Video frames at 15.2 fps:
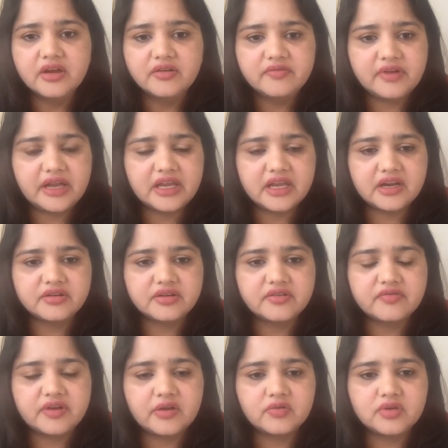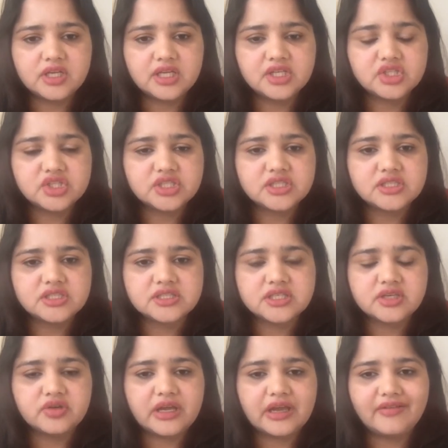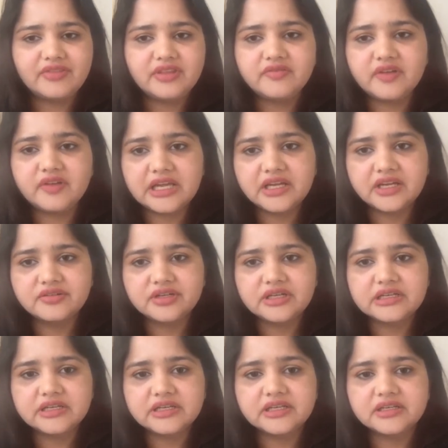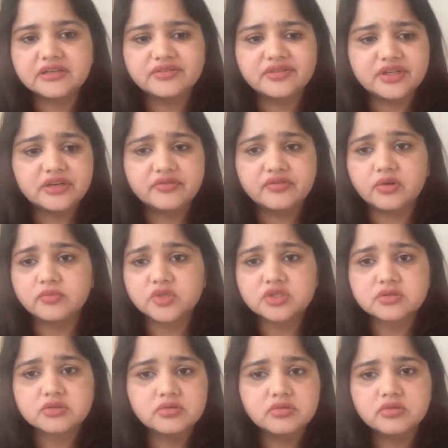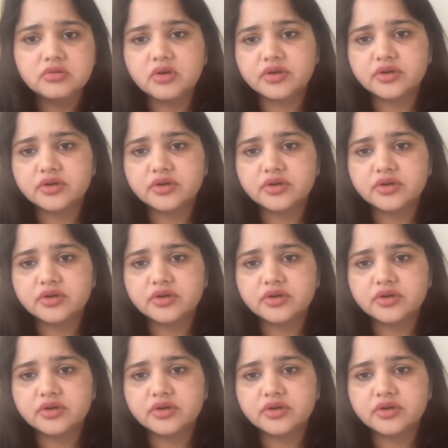500 foundations and you have the 500 clinical training from the school or,